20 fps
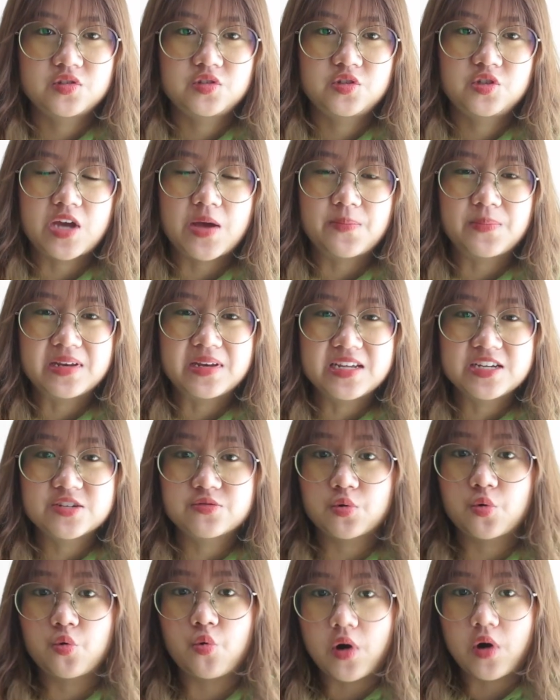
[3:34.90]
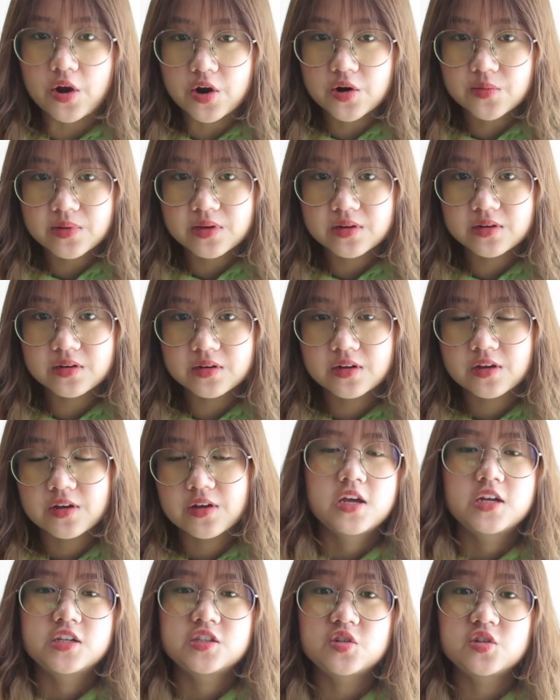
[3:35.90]
Japanese requirement.
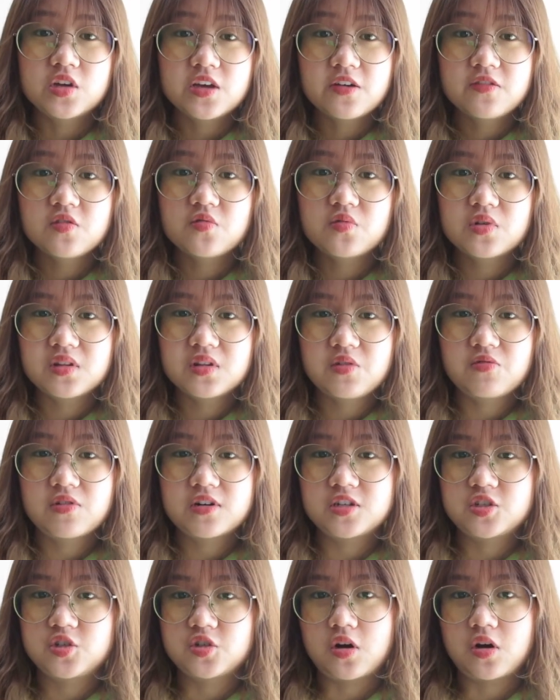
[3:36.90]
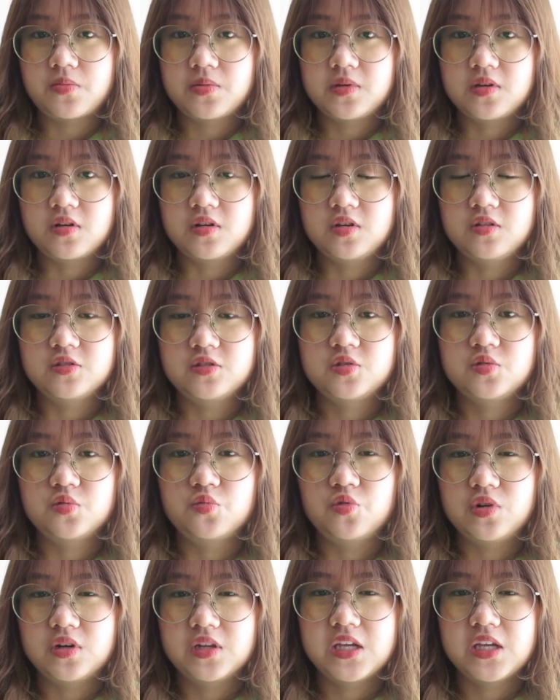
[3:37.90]
So if you really want a job here, you
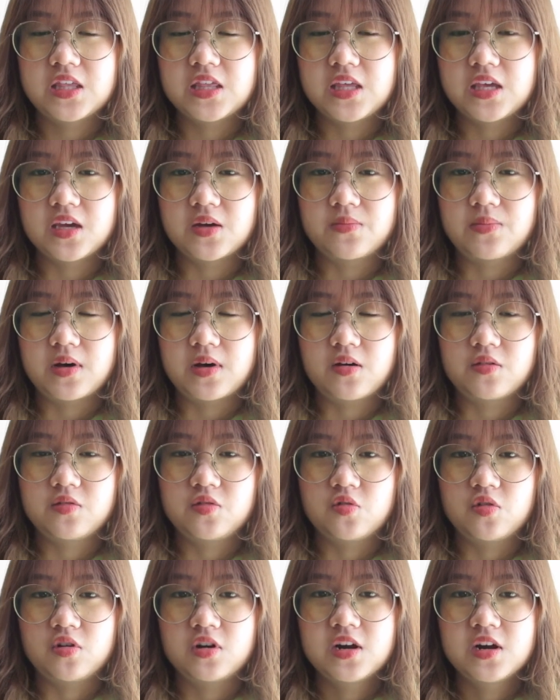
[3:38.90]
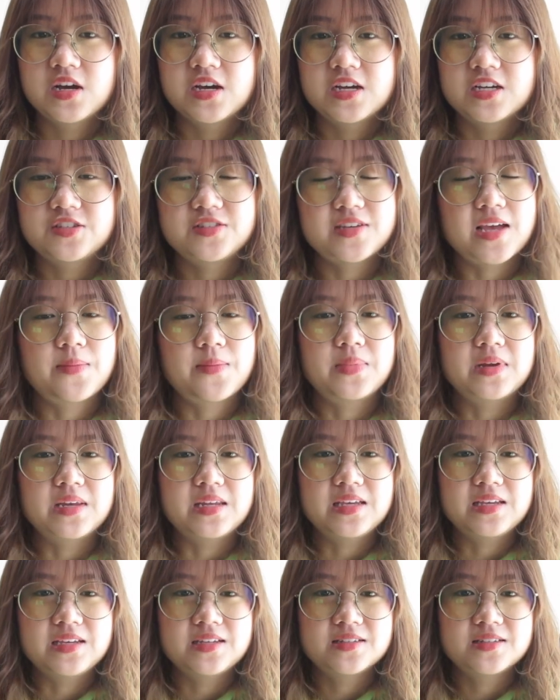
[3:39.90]
should really think about your
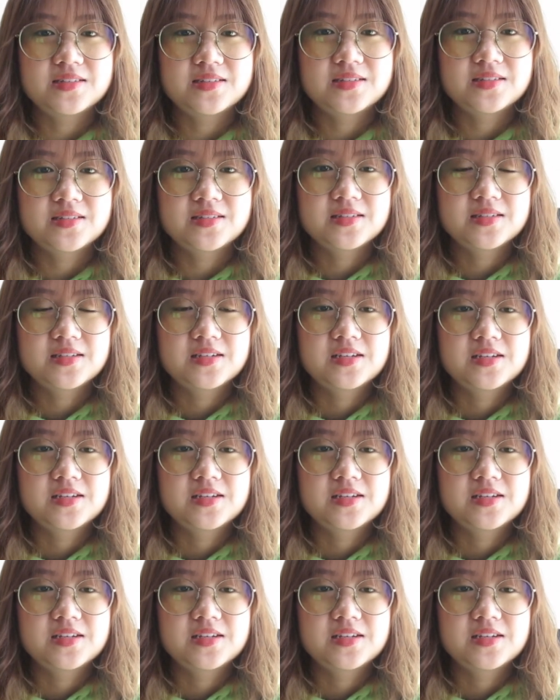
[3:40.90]
Japanese